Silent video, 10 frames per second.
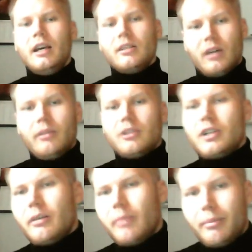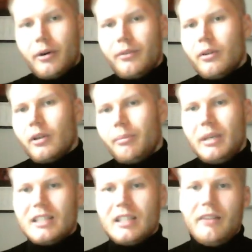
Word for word: So I will share my portfolio and peaks and